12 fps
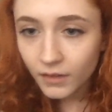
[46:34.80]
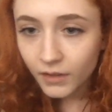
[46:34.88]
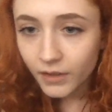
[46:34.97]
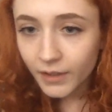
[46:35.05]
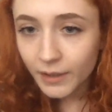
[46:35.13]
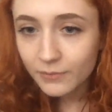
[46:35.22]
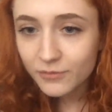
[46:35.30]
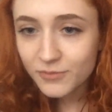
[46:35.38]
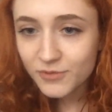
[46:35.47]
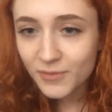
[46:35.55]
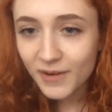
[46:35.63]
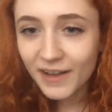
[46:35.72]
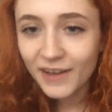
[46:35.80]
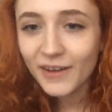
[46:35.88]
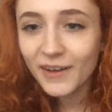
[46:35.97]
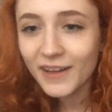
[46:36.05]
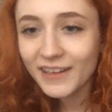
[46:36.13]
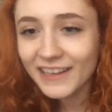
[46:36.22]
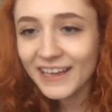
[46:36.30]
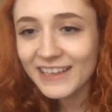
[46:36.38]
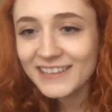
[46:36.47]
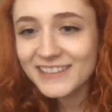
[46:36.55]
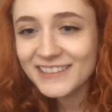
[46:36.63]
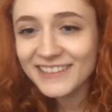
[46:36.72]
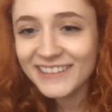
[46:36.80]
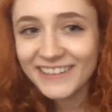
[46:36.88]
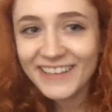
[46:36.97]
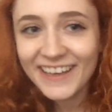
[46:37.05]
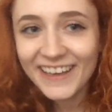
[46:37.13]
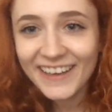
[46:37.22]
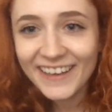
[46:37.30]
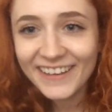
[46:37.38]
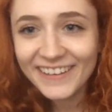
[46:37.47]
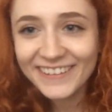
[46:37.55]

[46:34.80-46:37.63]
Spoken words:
I'm from Drumara. Ah, lads. Yay.